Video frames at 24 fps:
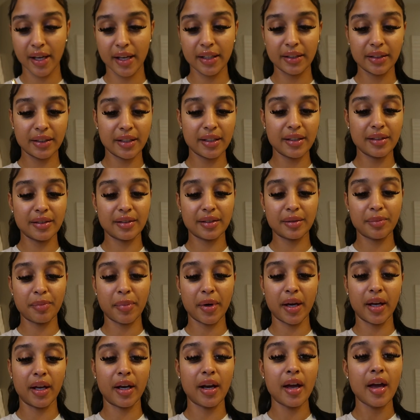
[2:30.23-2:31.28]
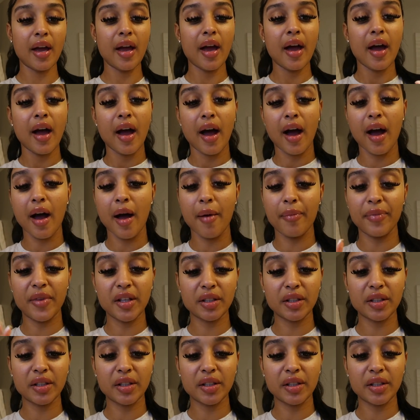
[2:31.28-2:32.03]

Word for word: like this, but um,